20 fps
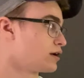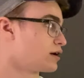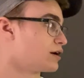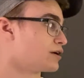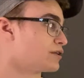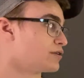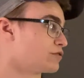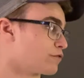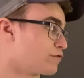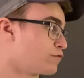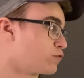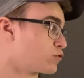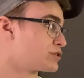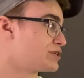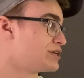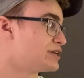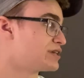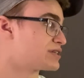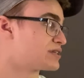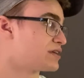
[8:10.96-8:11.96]
They were
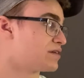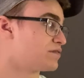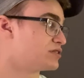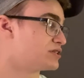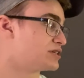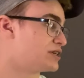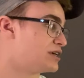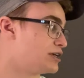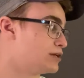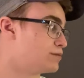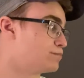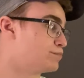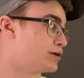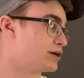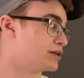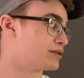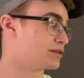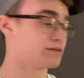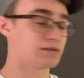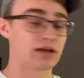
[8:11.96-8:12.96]
14-17,
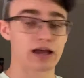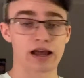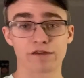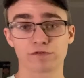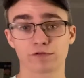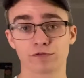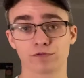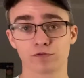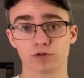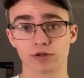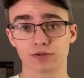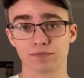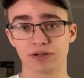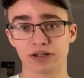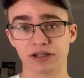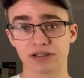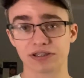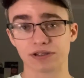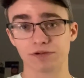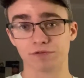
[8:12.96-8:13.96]
but after 40
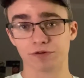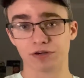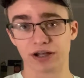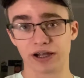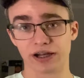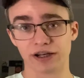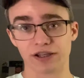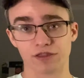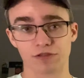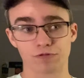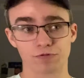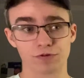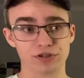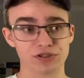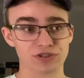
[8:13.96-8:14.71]
minutes, they were 9-3.